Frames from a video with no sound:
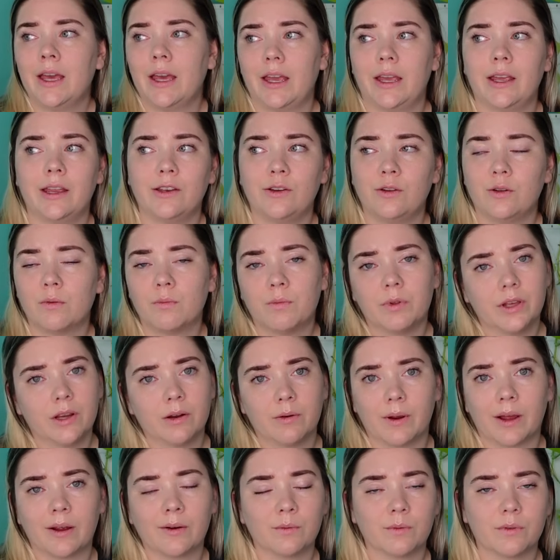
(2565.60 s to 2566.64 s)
and you can play
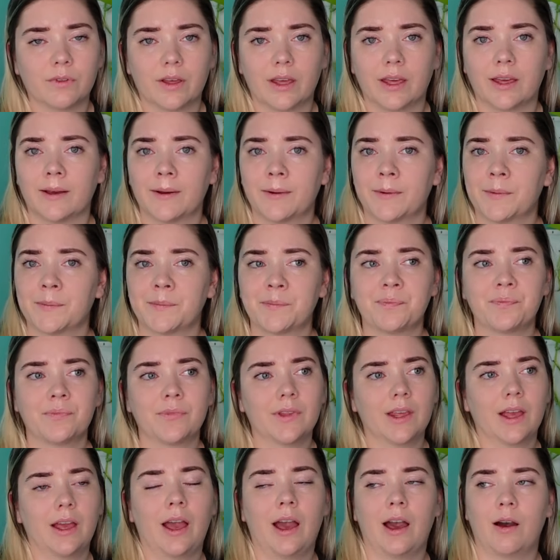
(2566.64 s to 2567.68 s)
around with like
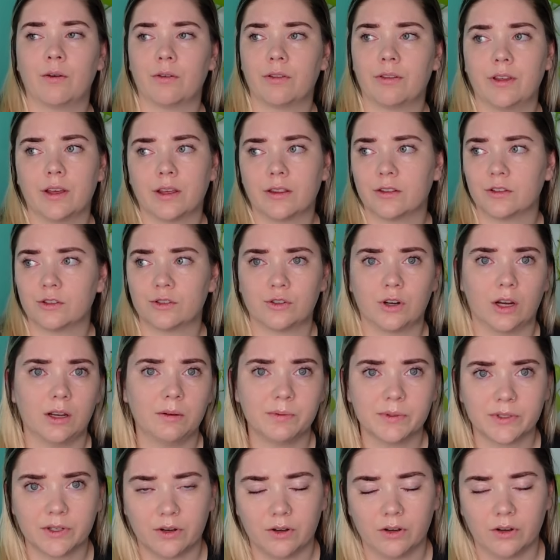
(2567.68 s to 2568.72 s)
how thick the
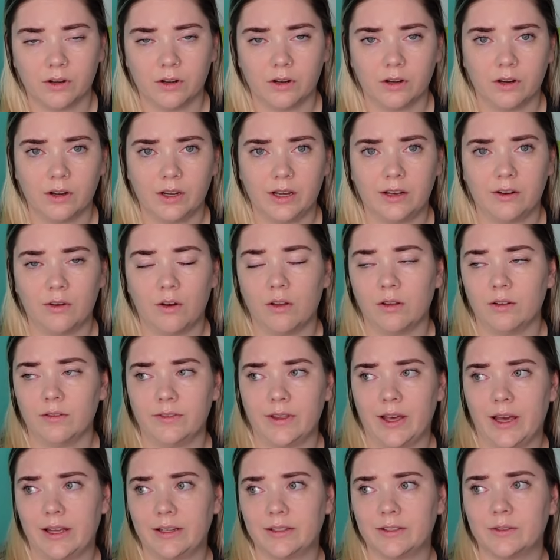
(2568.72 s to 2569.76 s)
stripes are and all of
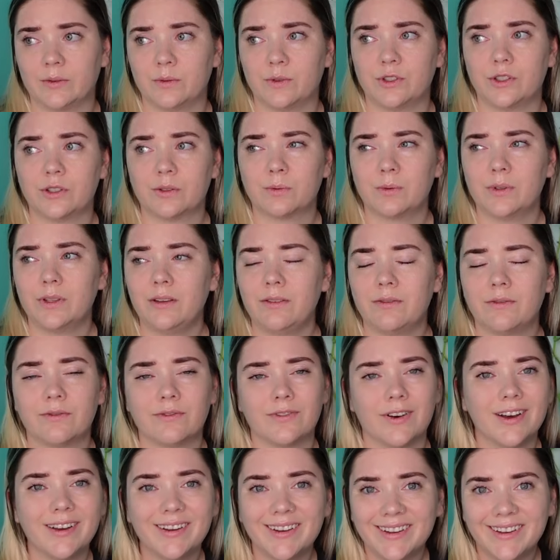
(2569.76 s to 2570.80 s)
that so it's just really
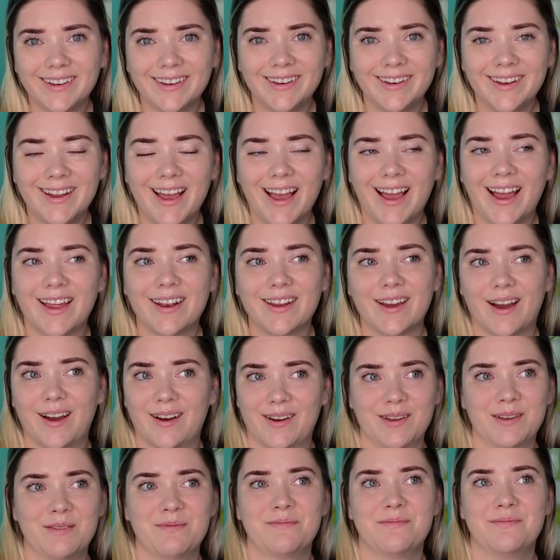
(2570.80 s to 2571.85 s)
fun and
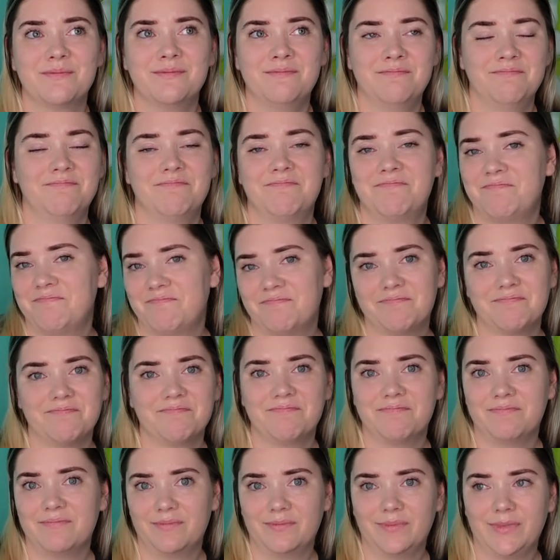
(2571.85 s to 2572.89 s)
I'm
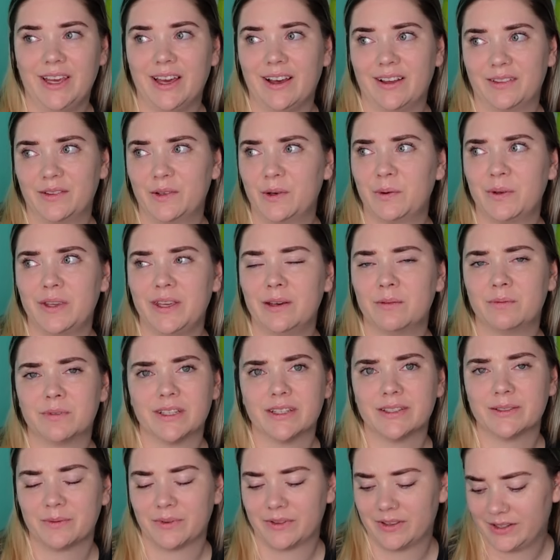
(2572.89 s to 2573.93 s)
yeah low-key
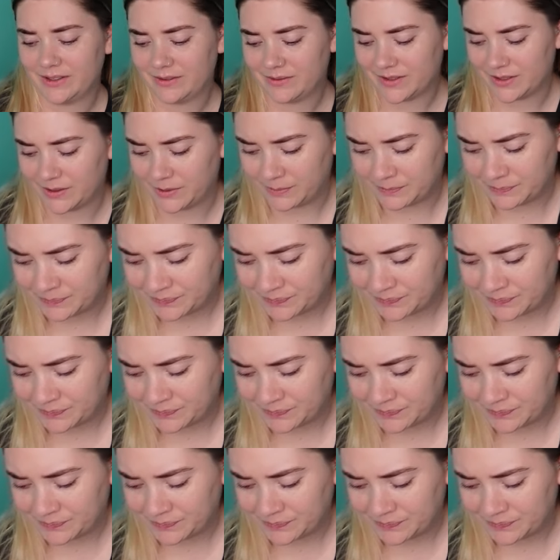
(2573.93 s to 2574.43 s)
obsessed with it so